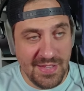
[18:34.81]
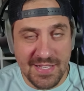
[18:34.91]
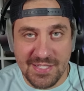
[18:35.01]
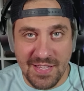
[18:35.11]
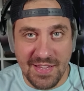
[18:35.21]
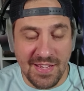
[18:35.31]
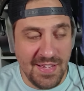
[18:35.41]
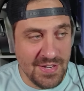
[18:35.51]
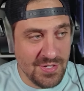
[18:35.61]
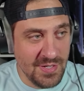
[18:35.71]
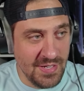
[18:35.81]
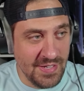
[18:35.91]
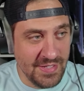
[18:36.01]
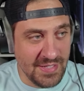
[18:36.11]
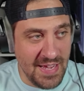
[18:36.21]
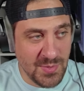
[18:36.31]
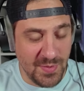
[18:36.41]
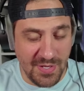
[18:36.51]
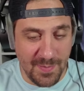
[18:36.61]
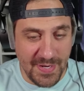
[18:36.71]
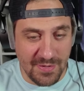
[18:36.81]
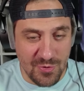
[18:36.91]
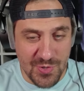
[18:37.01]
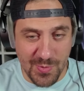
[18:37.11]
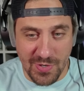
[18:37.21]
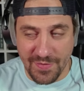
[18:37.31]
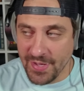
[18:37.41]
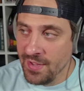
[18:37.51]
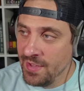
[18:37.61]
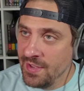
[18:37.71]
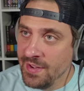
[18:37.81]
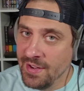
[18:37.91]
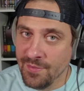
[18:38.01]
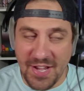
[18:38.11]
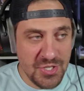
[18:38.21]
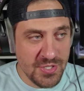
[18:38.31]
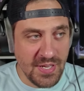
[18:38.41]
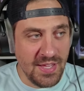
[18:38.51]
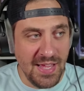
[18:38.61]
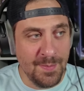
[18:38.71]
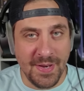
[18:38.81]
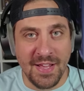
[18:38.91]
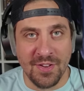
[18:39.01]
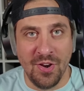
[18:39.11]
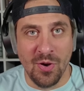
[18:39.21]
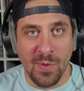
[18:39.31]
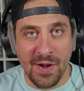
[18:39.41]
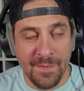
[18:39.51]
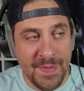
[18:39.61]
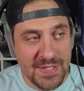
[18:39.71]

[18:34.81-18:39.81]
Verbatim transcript: That's like, I actually, in the last video, I made a little short of it, uh, just a gambit out of nowhere.